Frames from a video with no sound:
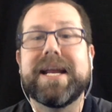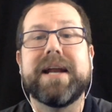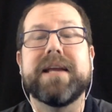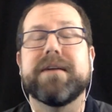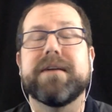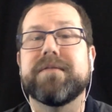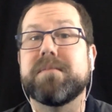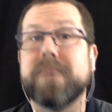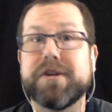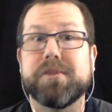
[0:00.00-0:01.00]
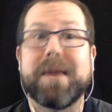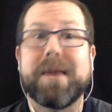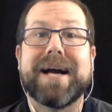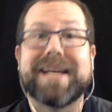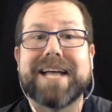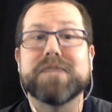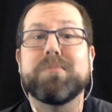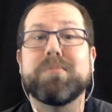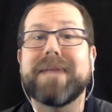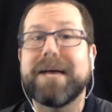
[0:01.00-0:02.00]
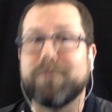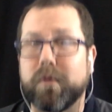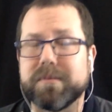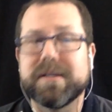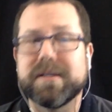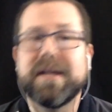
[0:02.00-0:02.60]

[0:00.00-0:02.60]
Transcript: any of the major podcast platforms.